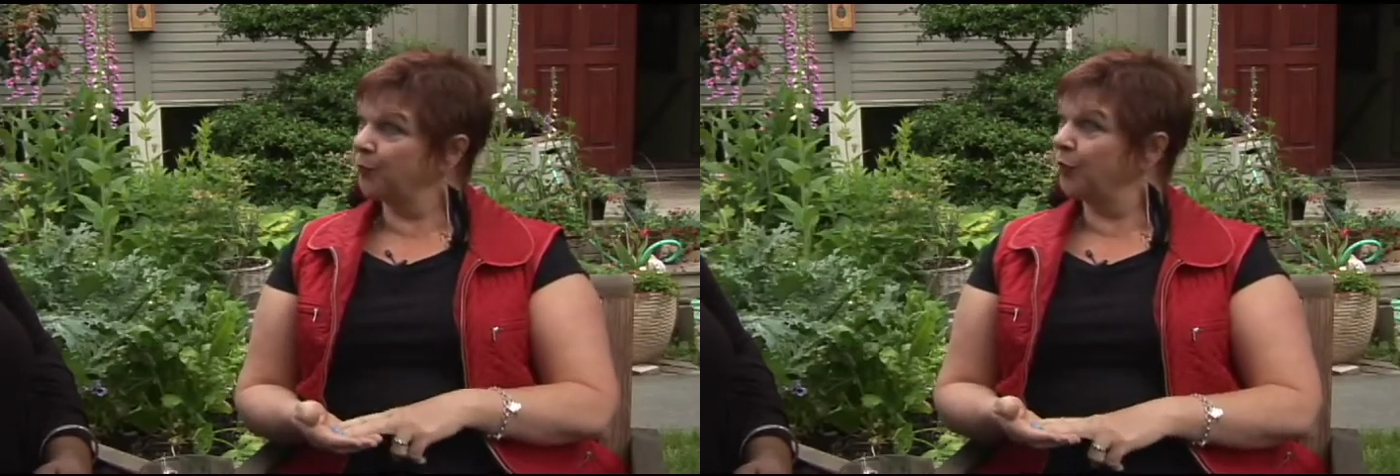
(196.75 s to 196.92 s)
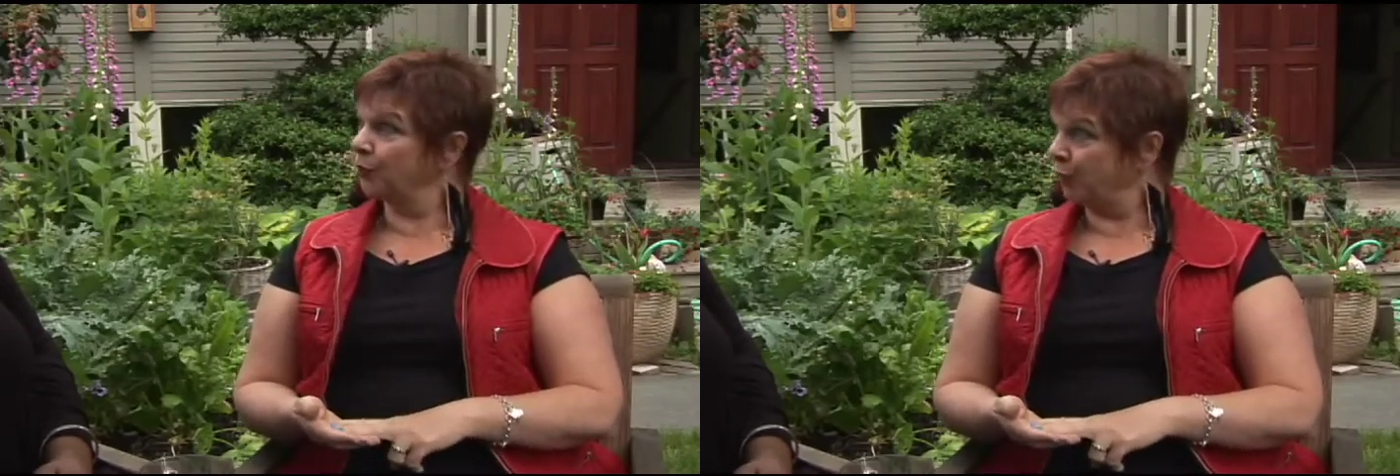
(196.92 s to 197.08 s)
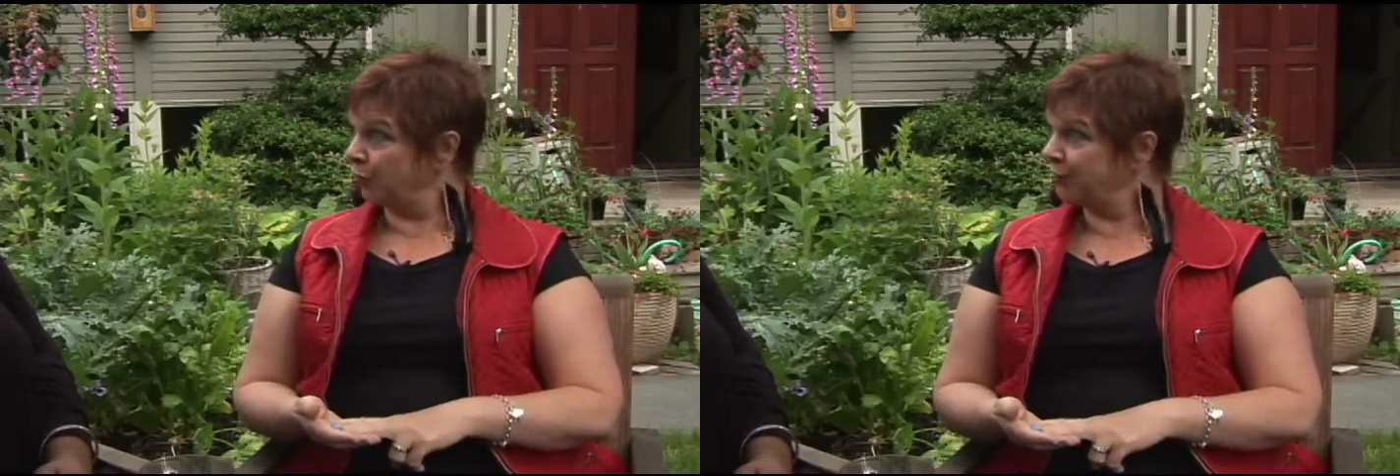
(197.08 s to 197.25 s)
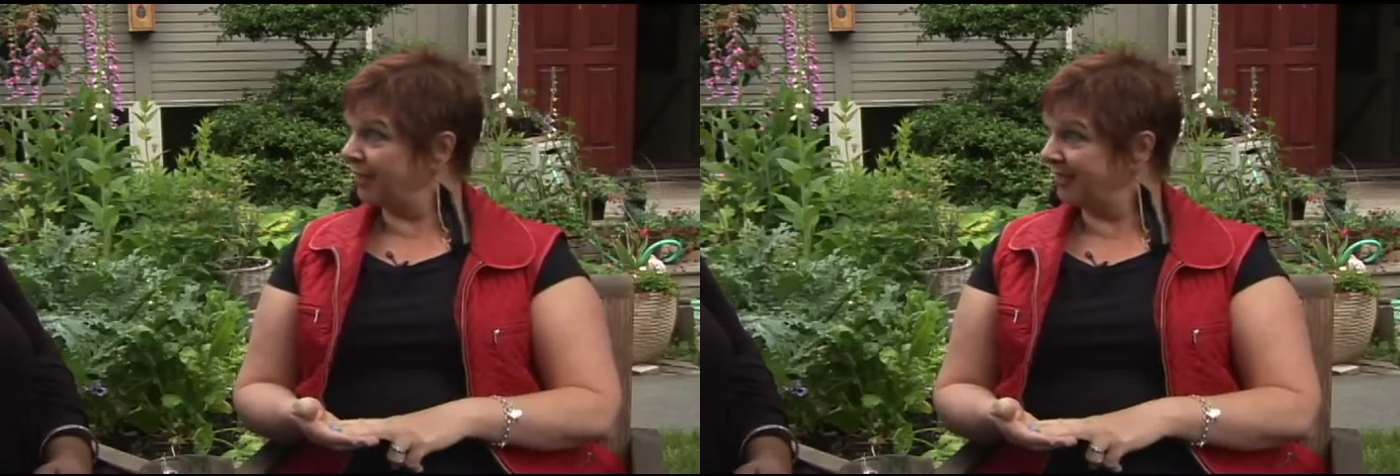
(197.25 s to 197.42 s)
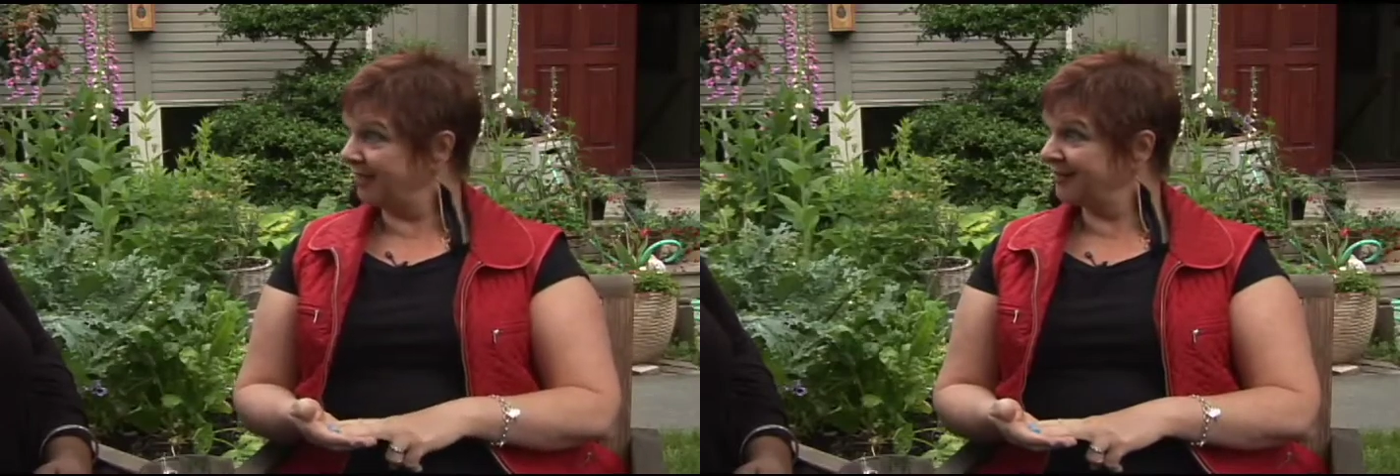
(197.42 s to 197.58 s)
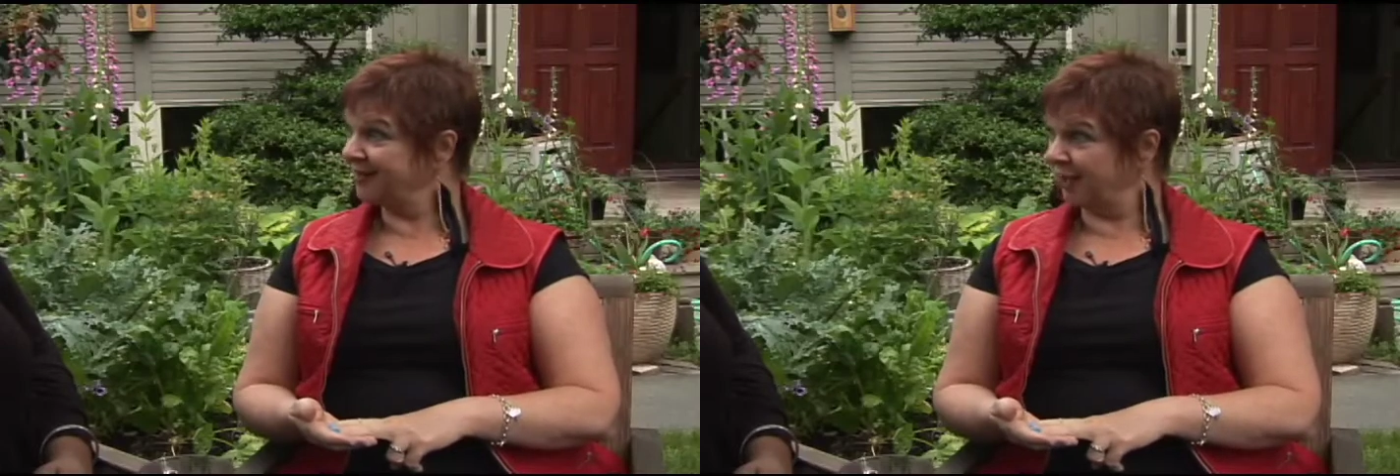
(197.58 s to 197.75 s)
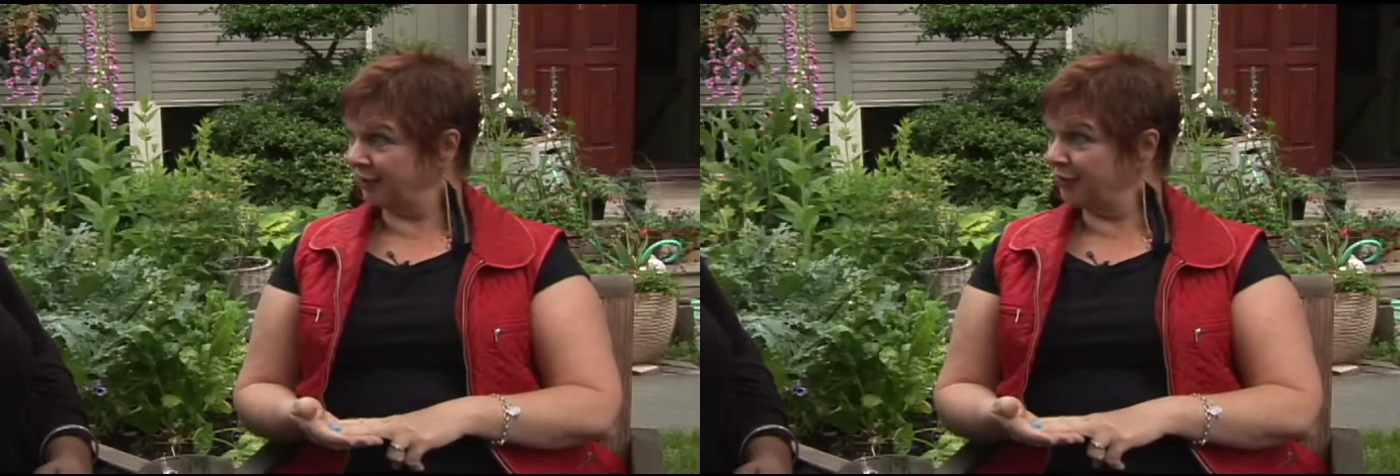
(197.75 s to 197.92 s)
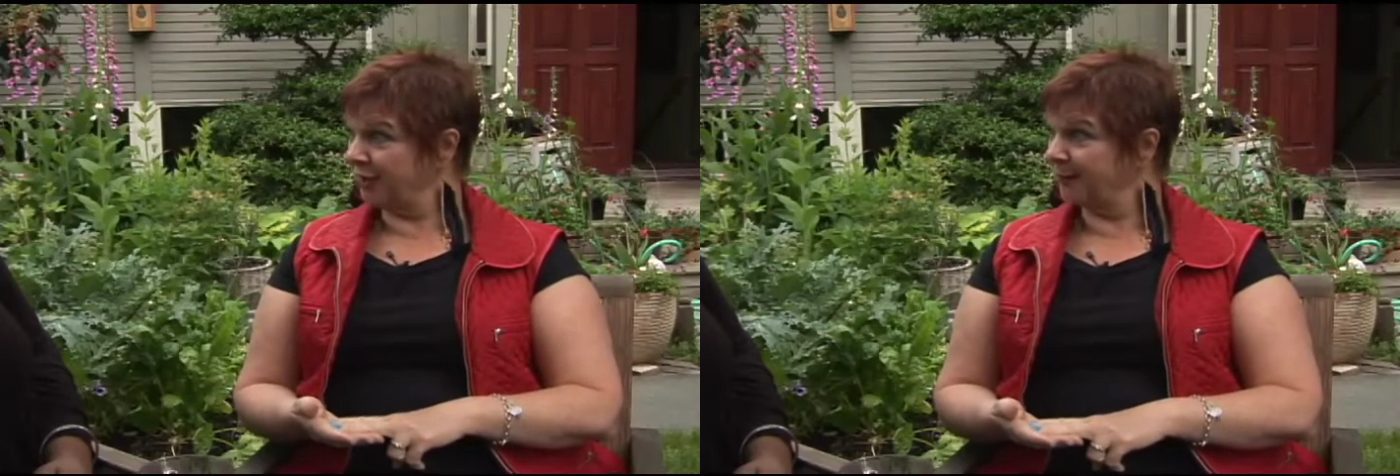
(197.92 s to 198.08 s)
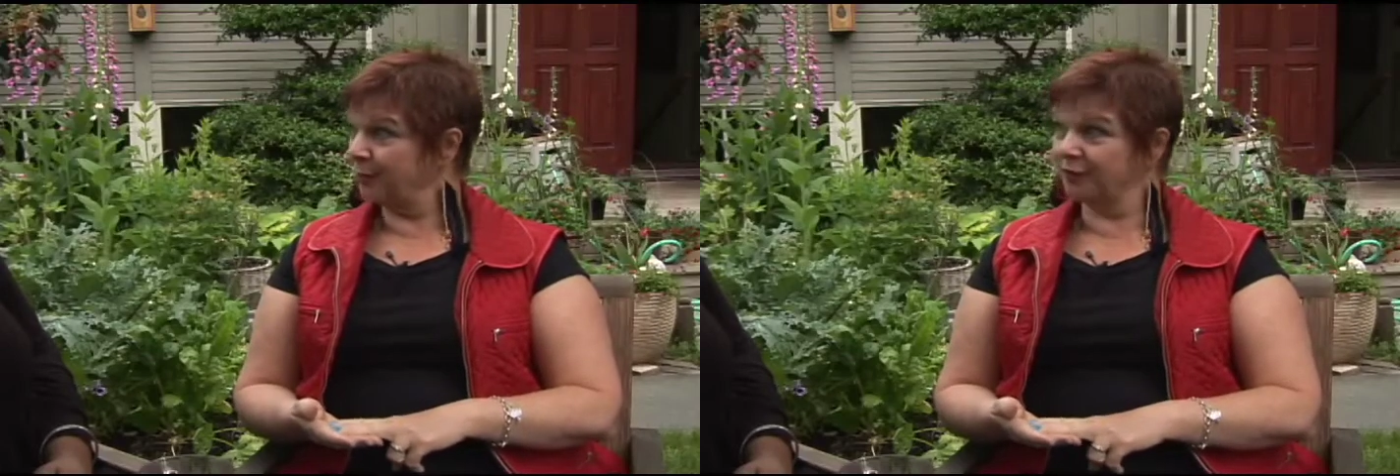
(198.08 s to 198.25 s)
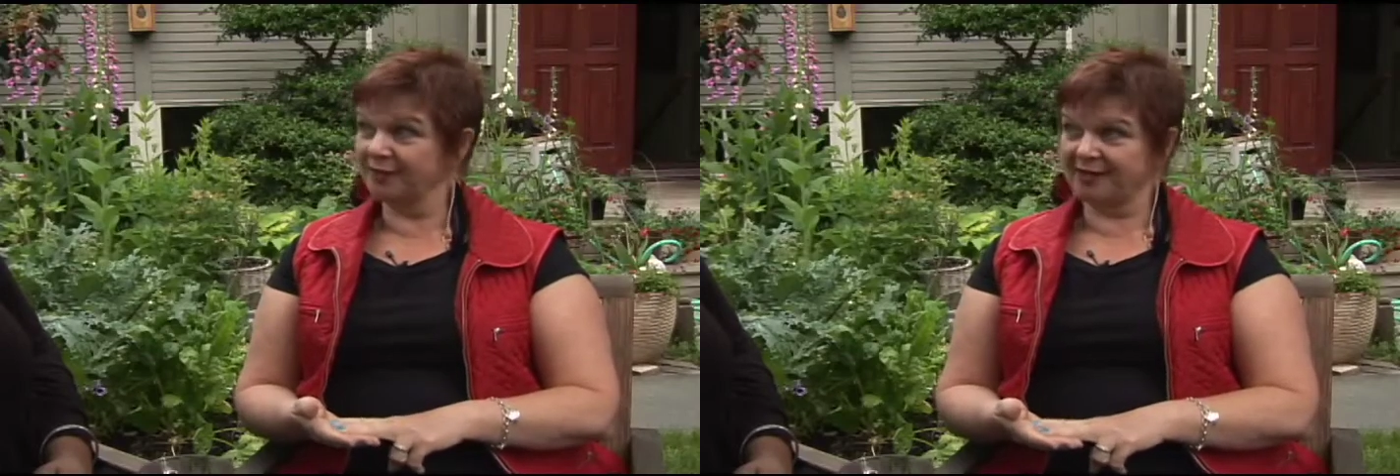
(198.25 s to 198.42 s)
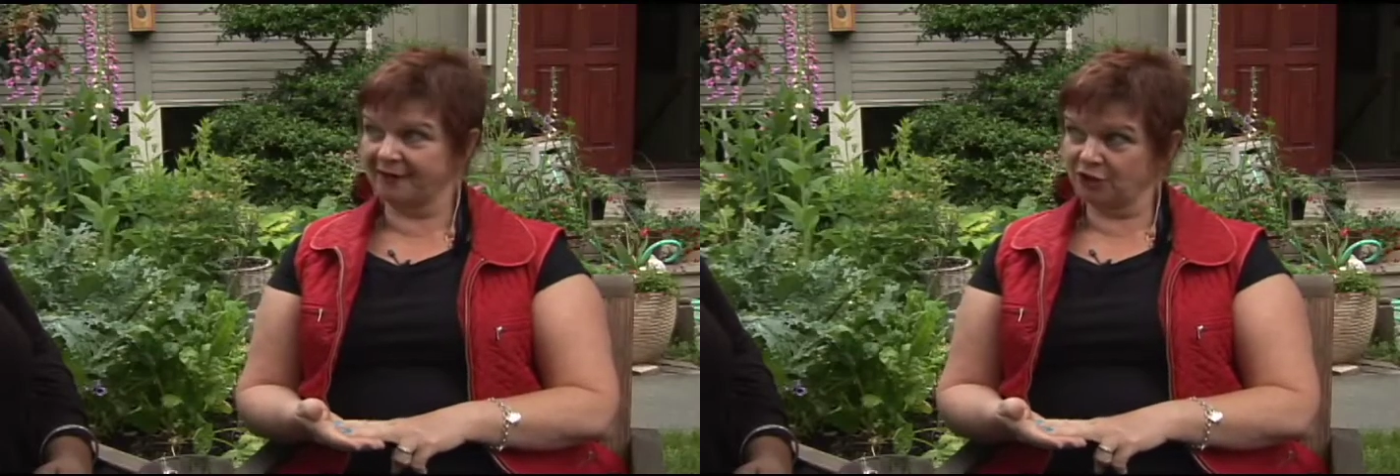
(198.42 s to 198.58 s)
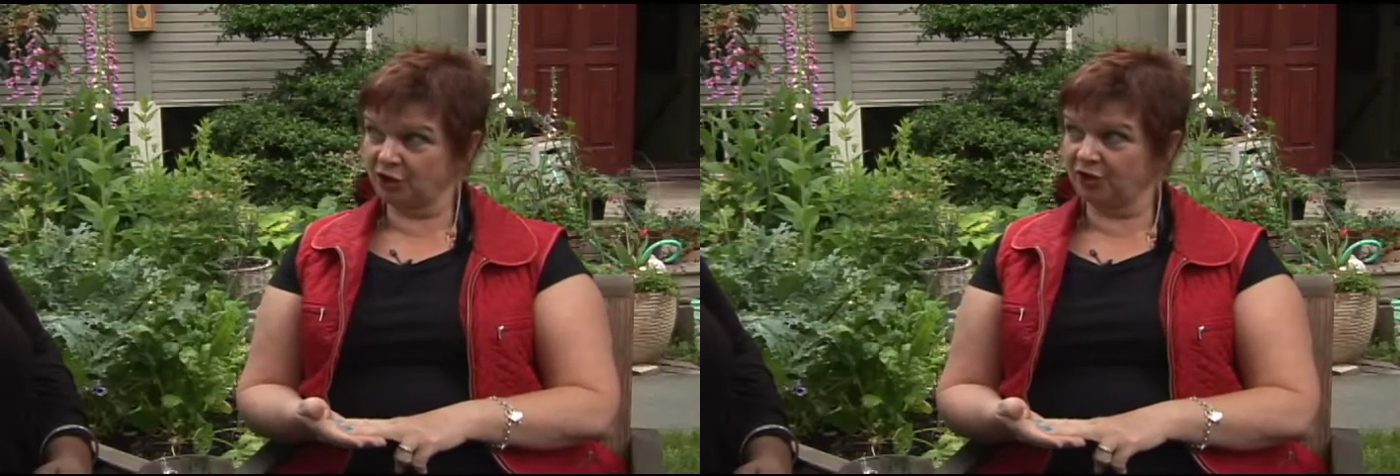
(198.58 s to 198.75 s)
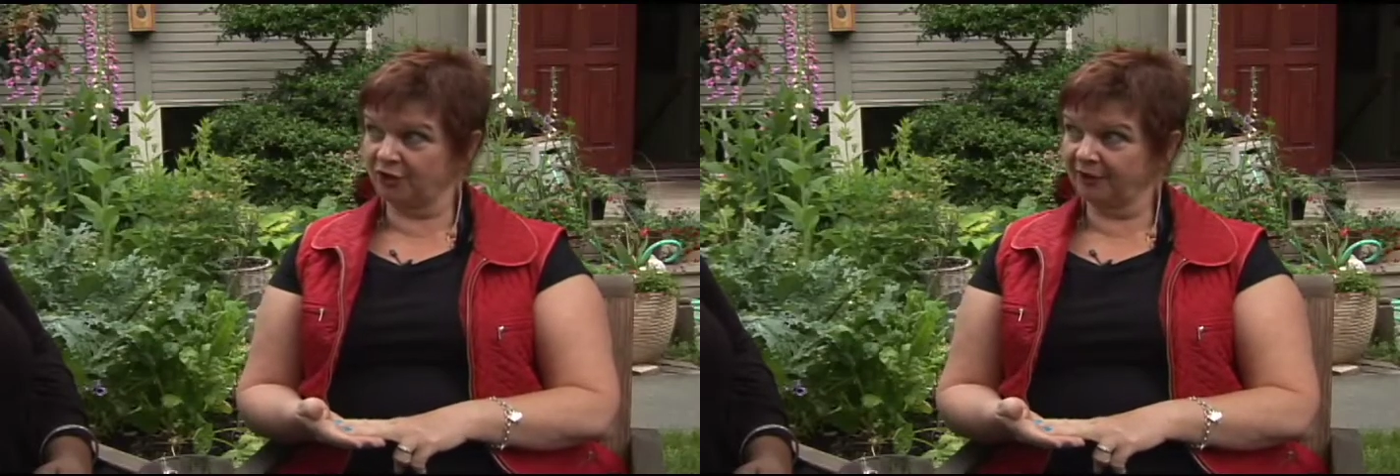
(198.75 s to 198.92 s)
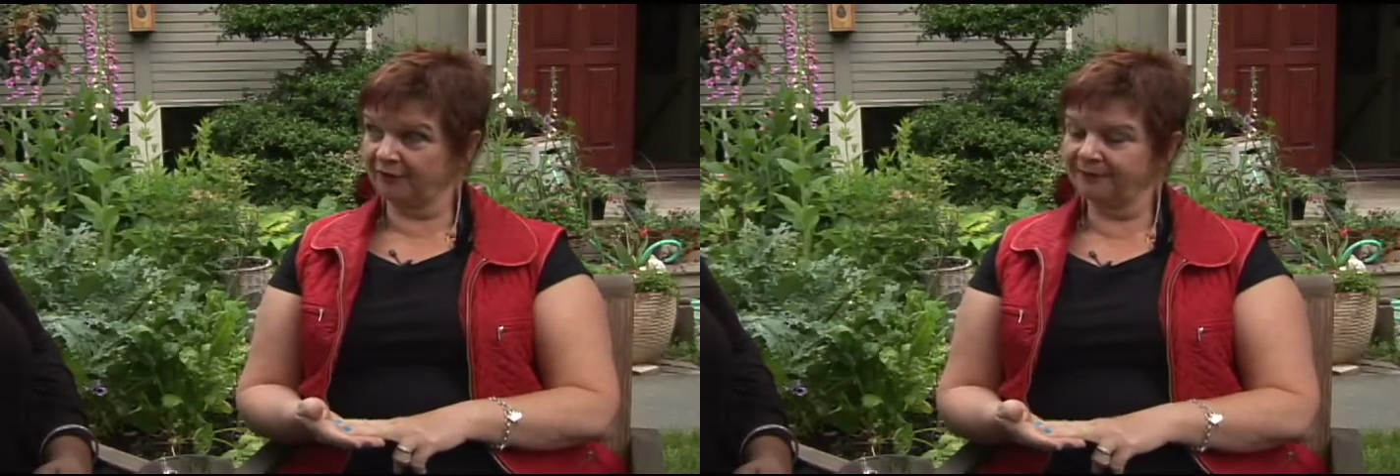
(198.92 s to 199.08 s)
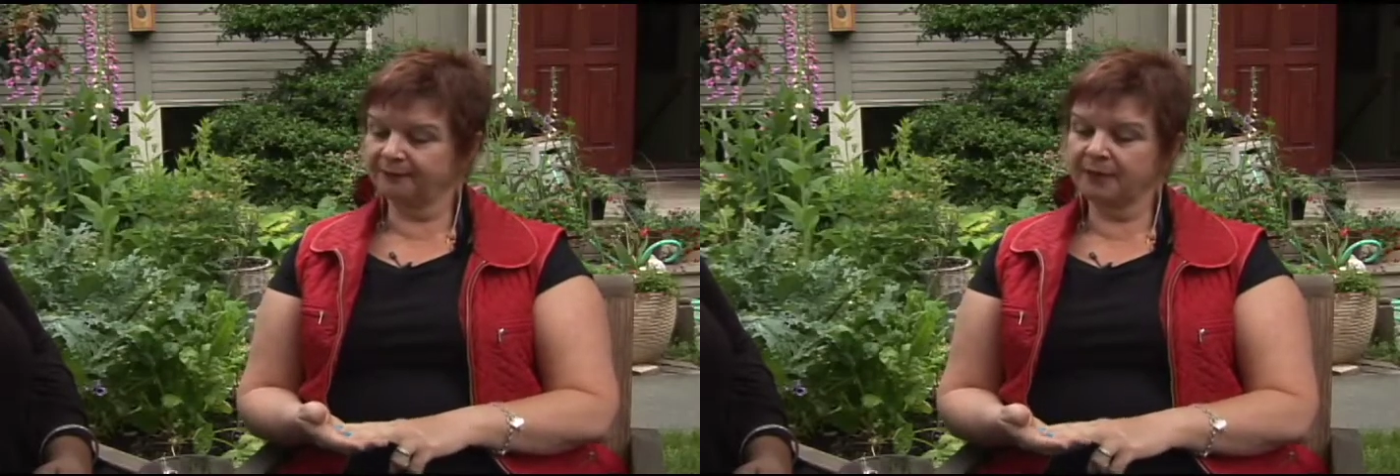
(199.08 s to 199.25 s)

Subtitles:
We'll rotate it to other neighborhoods every year.